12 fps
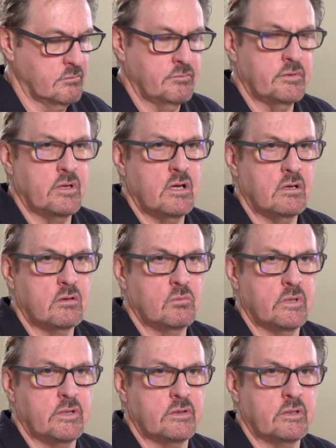Very hard
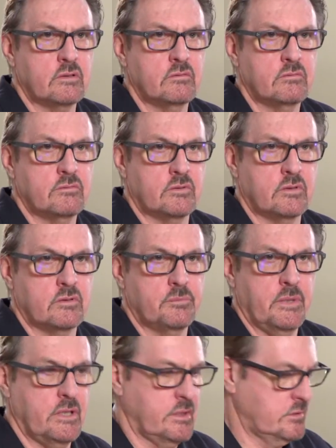wearing, very good
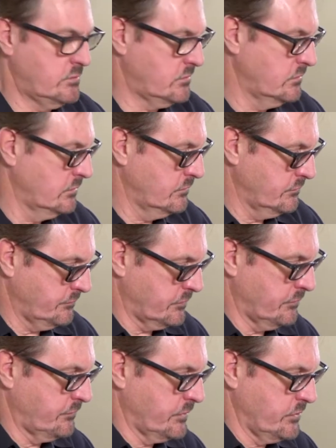pads
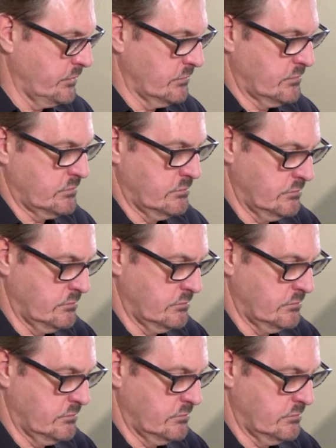for fleet use.